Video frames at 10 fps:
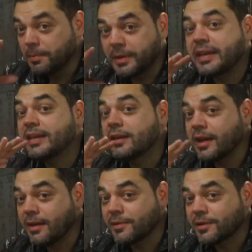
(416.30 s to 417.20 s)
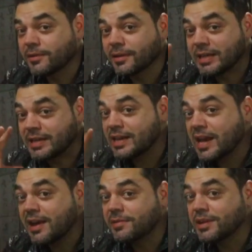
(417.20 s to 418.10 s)
But I never
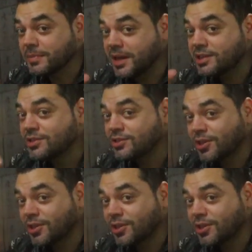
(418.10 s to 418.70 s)
imagined